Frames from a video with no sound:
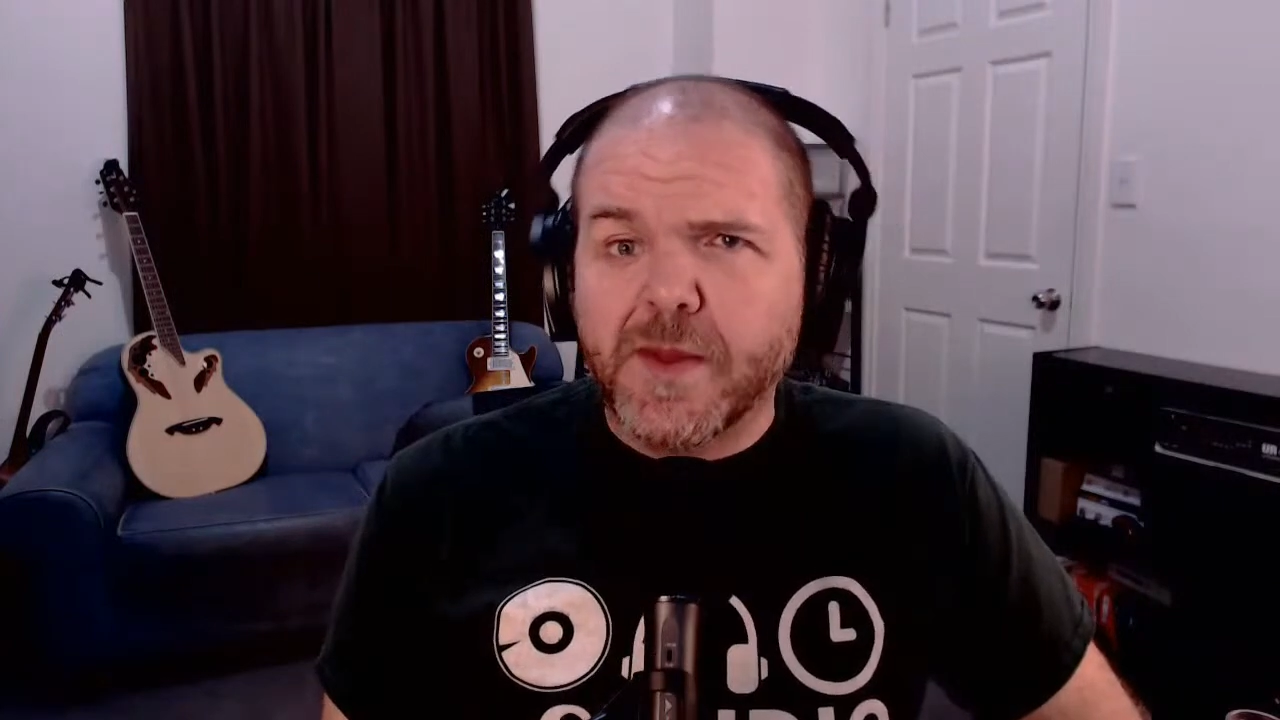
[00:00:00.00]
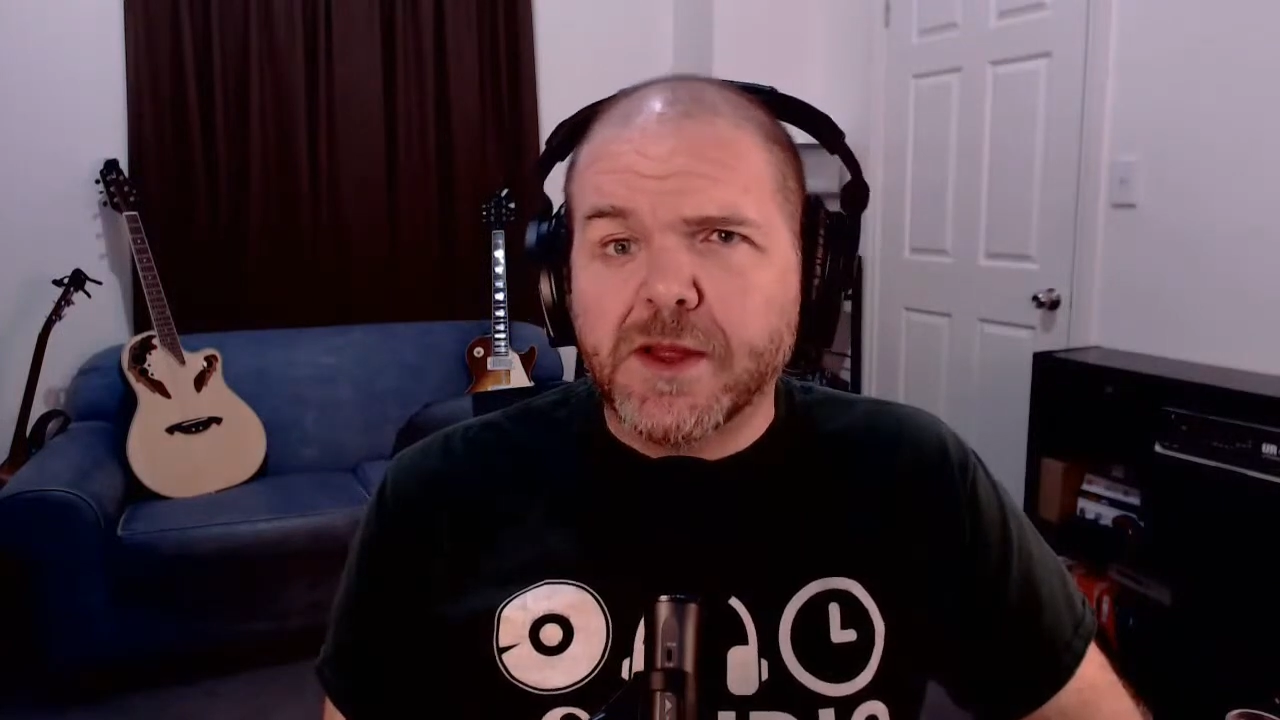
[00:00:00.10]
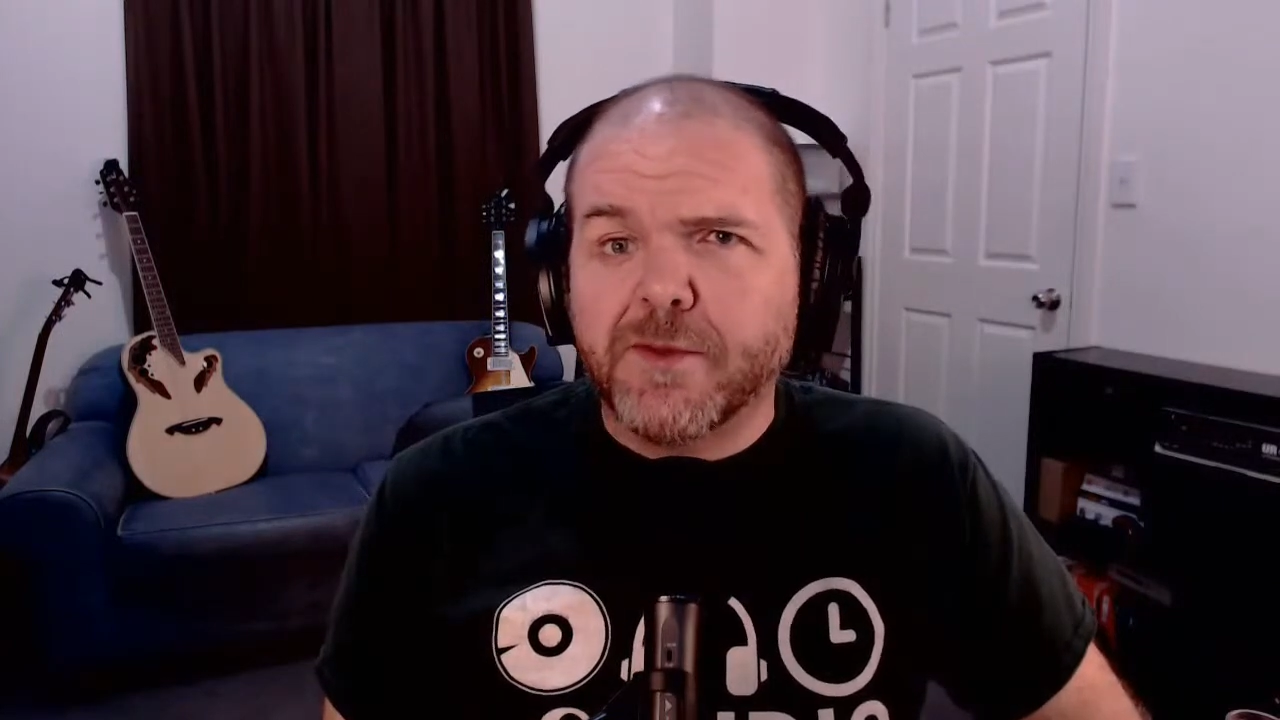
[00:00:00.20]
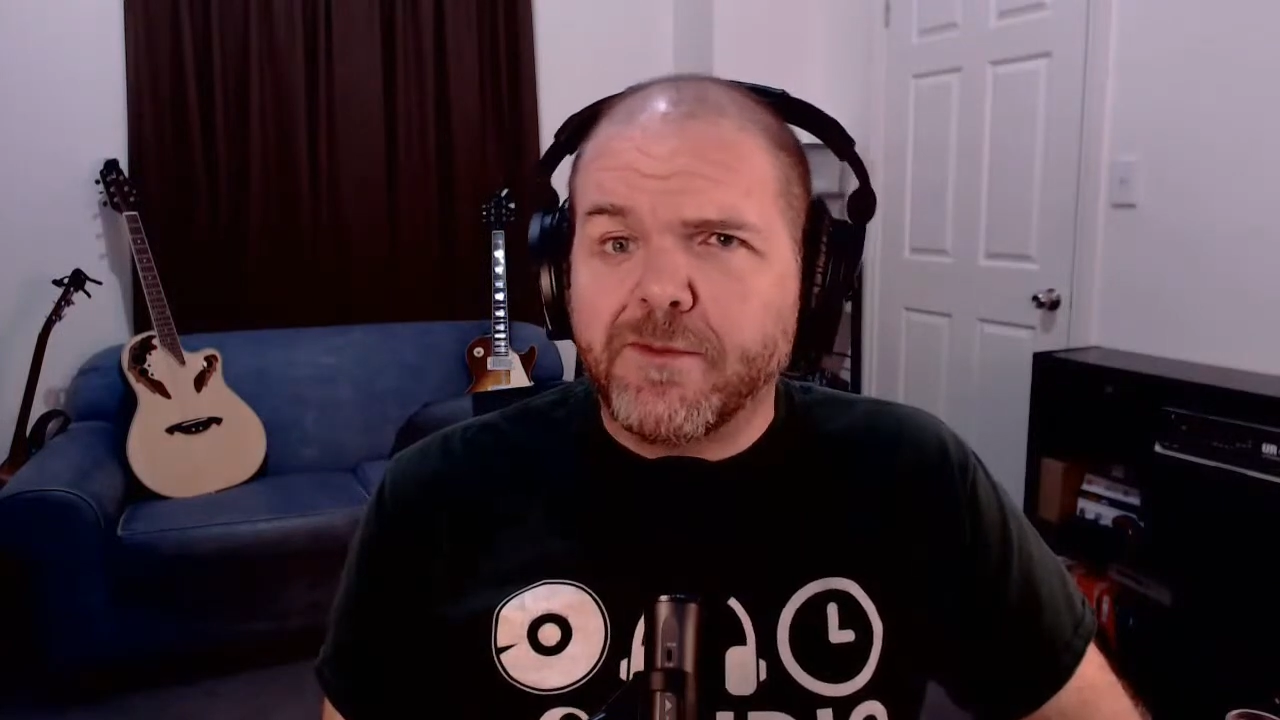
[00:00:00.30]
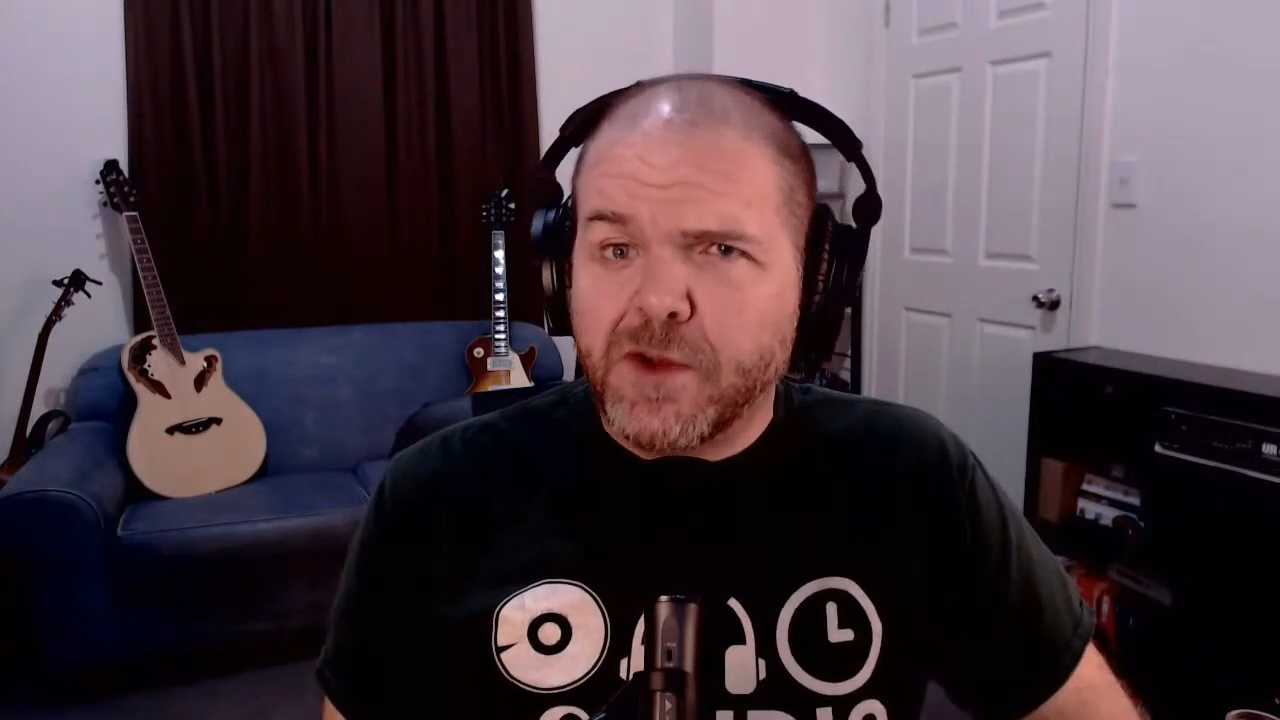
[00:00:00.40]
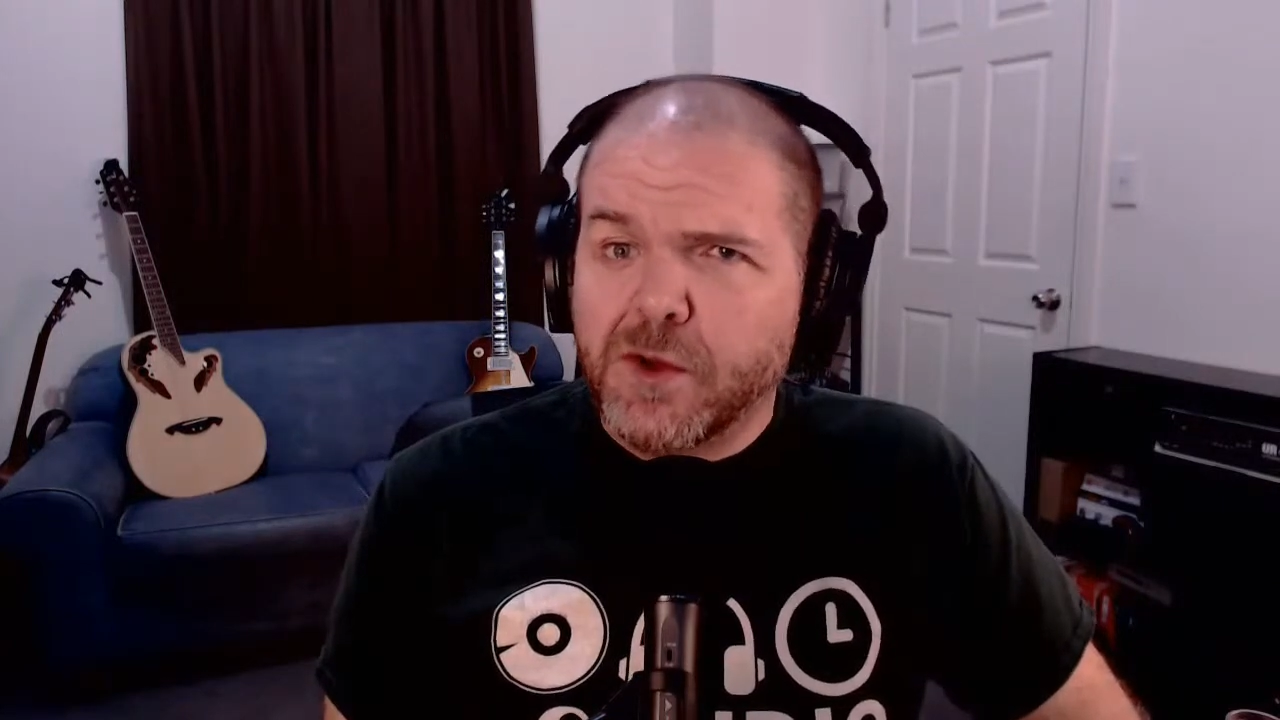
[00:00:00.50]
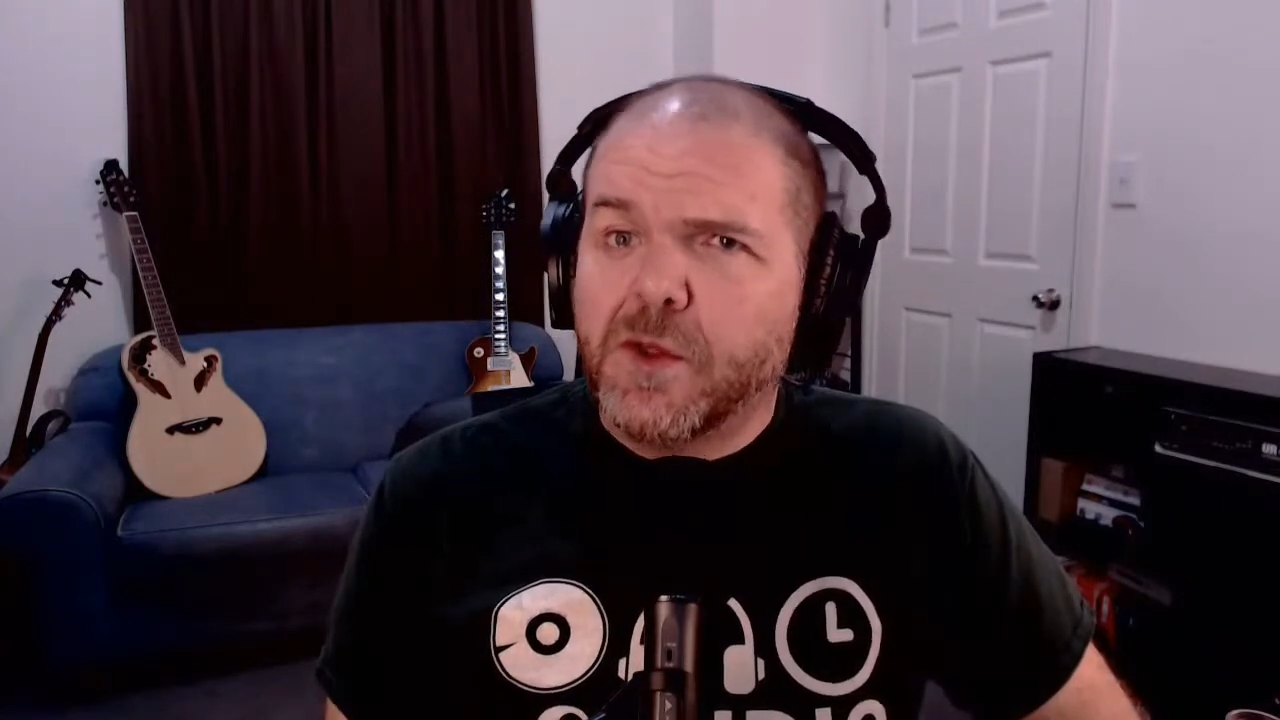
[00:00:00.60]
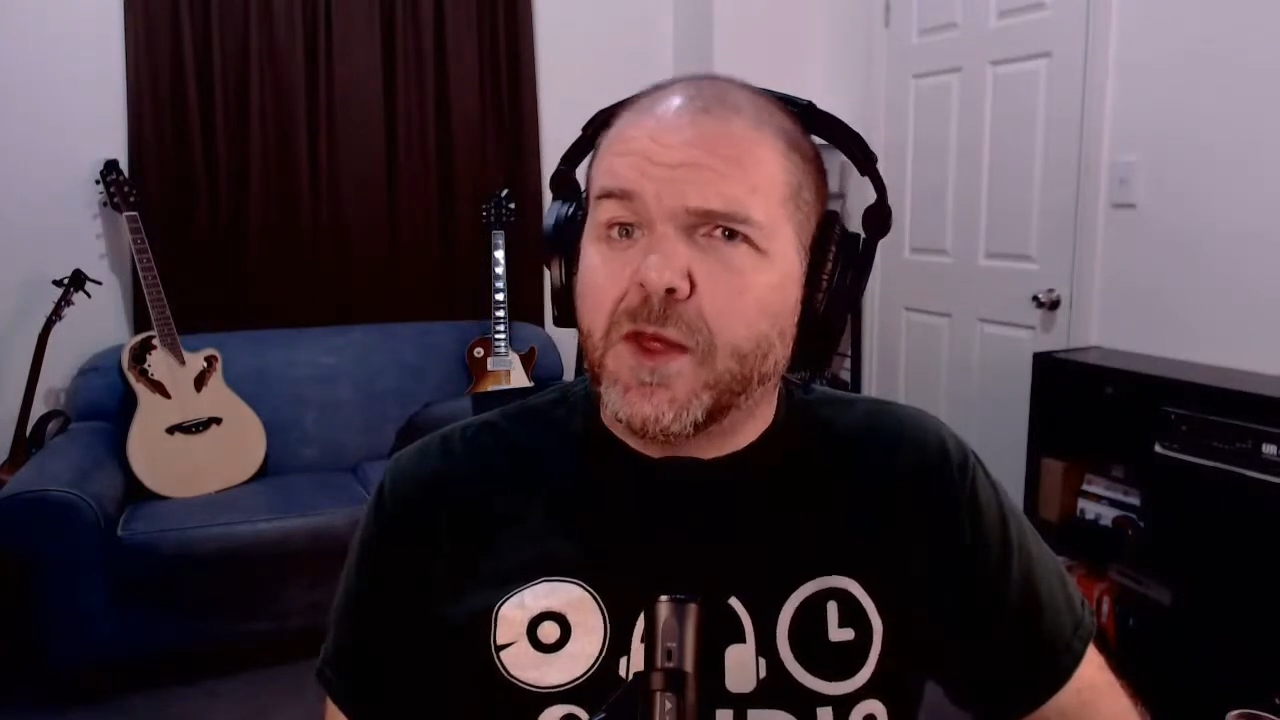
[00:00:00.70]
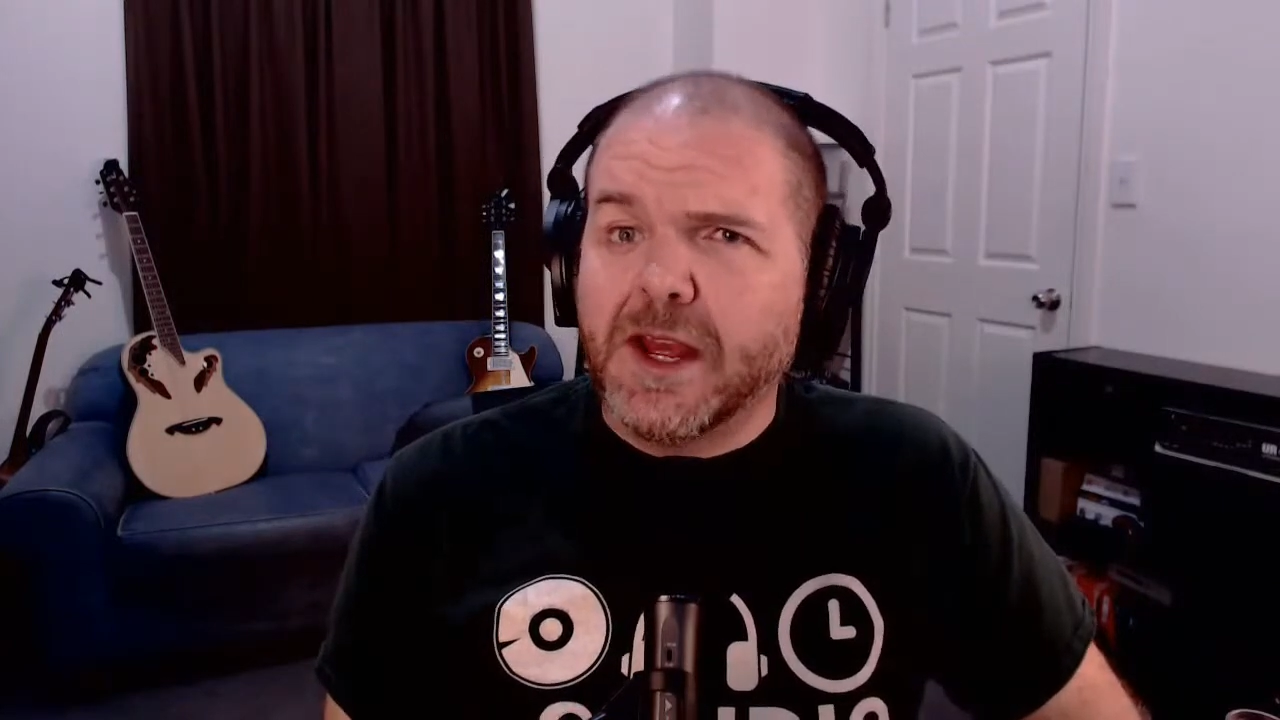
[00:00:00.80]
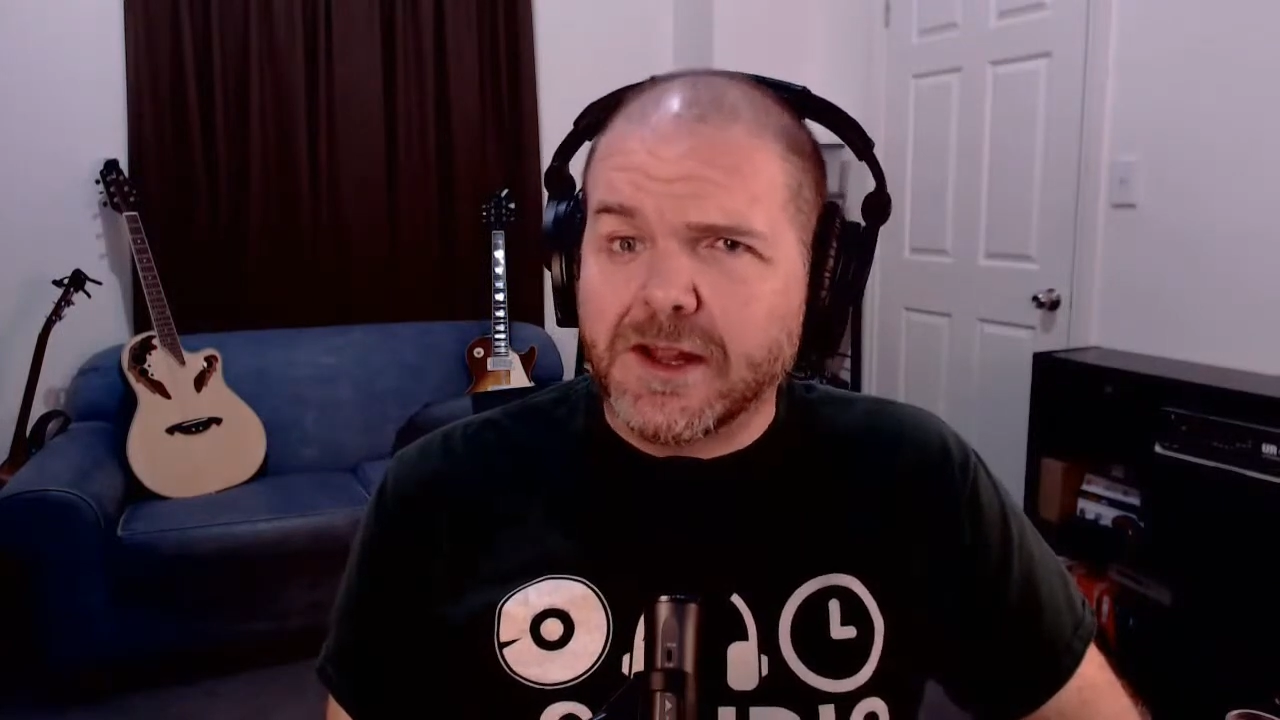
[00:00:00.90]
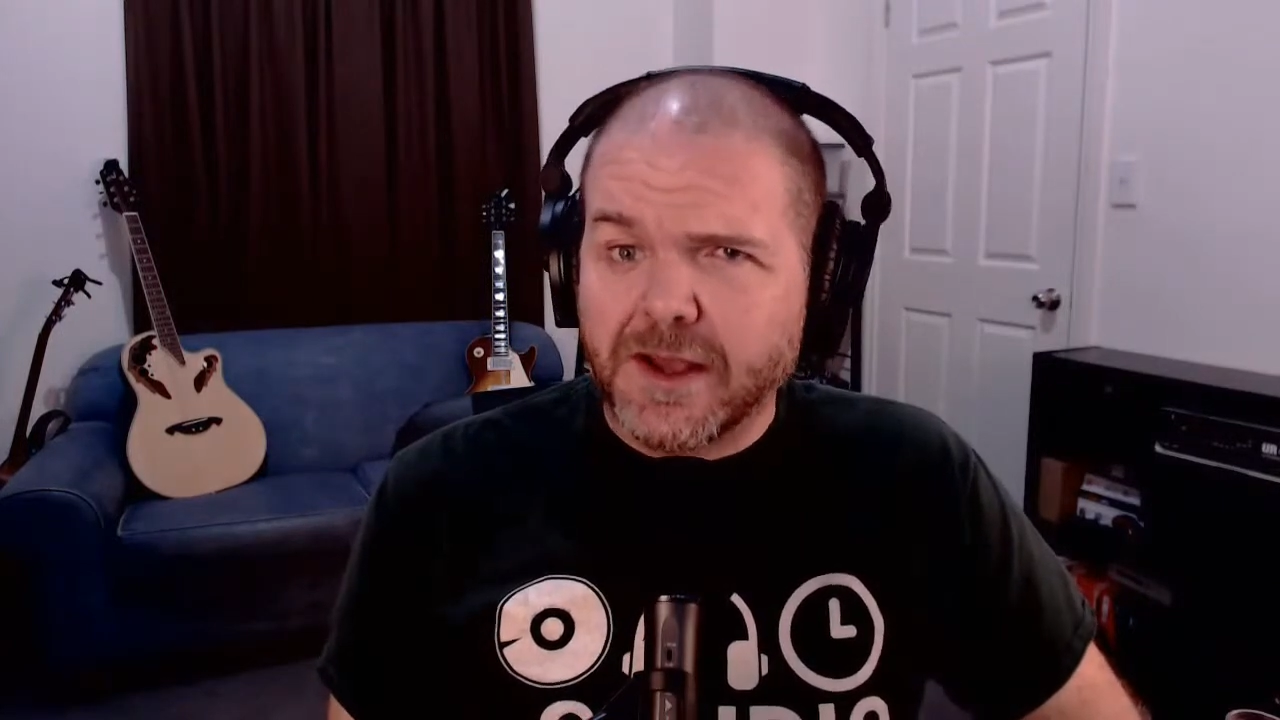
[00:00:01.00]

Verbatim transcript: there's a few things